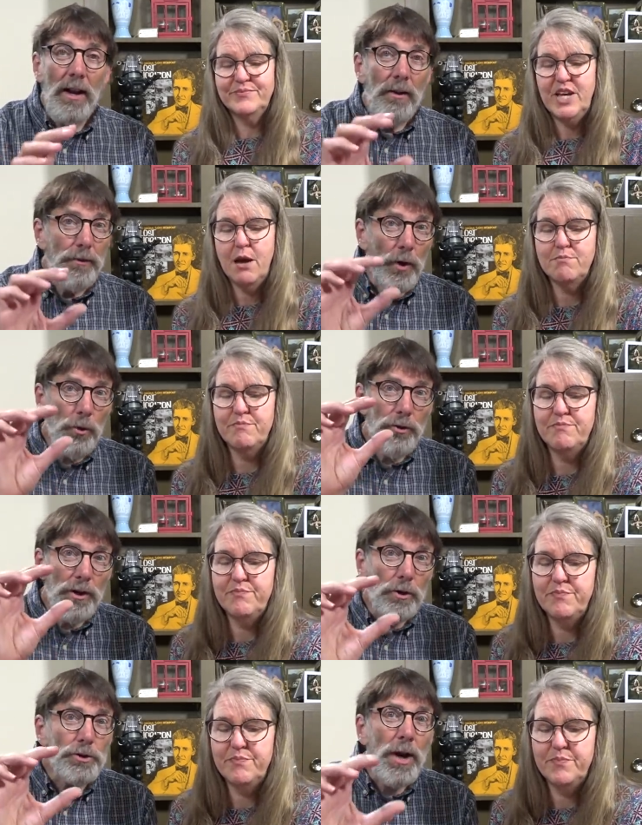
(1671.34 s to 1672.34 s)
Speaker 1: Yeah. Those
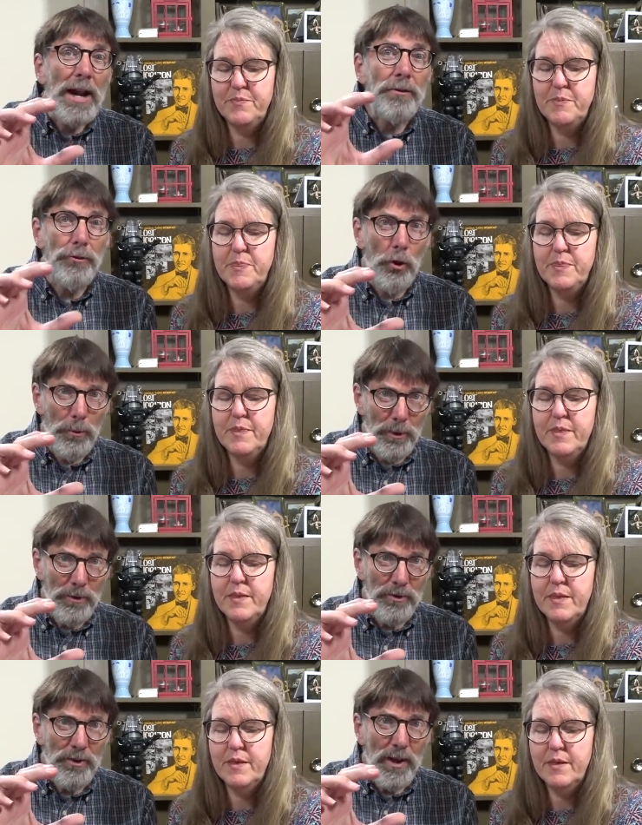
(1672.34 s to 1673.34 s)
little transformers,